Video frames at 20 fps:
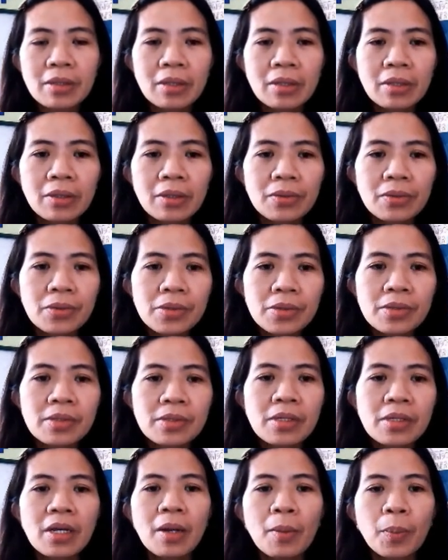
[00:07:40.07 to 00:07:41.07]
whose
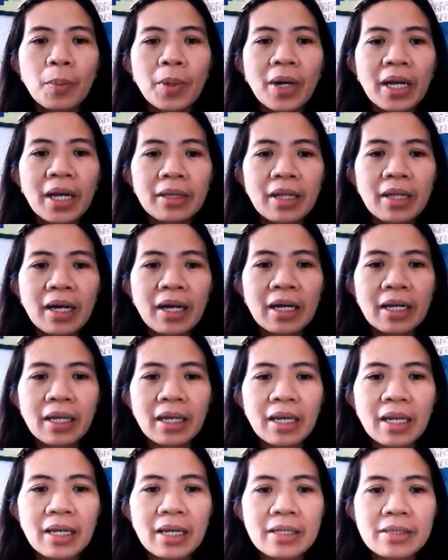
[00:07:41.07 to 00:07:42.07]
product
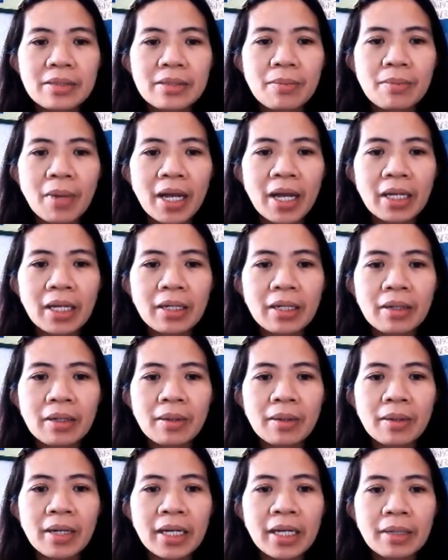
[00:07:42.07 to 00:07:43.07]
is
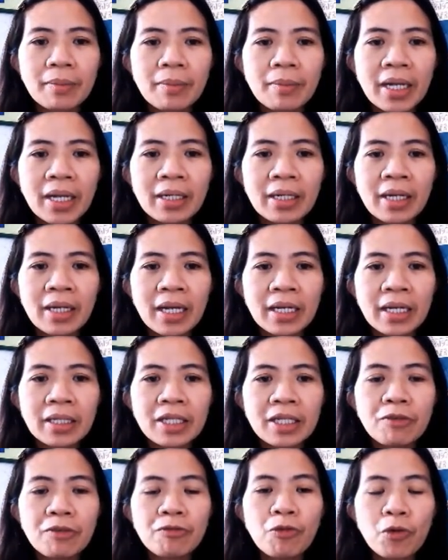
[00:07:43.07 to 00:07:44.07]
negative
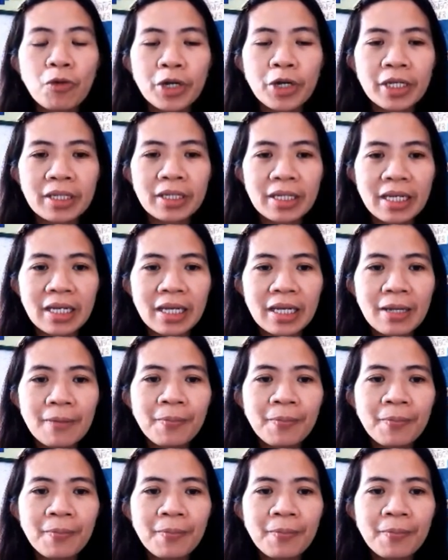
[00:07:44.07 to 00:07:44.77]
40